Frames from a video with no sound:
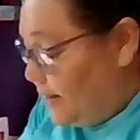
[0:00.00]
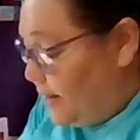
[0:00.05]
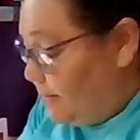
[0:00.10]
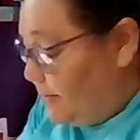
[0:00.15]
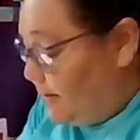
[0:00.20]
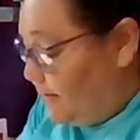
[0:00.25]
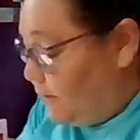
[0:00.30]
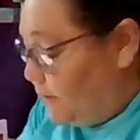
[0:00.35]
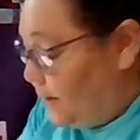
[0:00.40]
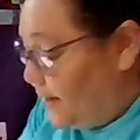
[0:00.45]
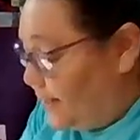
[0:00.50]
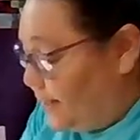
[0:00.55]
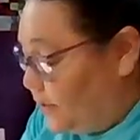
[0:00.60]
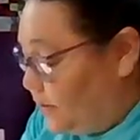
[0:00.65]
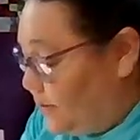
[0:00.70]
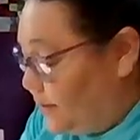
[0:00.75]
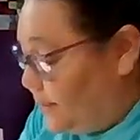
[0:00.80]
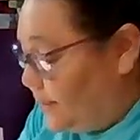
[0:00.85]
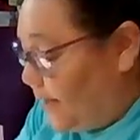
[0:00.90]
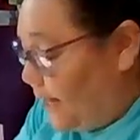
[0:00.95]
Then before I
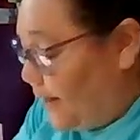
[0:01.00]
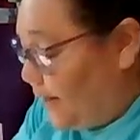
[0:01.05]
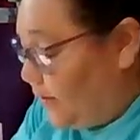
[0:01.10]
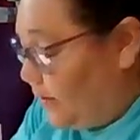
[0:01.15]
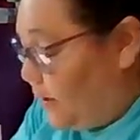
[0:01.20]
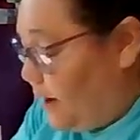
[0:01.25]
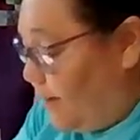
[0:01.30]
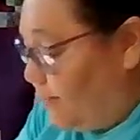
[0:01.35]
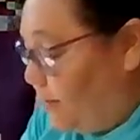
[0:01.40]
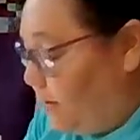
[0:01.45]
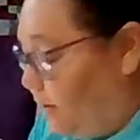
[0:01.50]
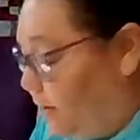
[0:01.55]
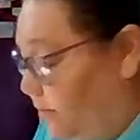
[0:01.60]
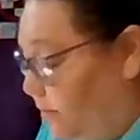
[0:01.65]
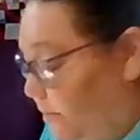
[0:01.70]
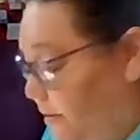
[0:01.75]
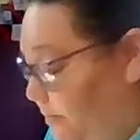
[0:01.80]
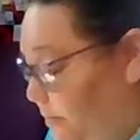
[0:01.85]
sew it together, I'm going to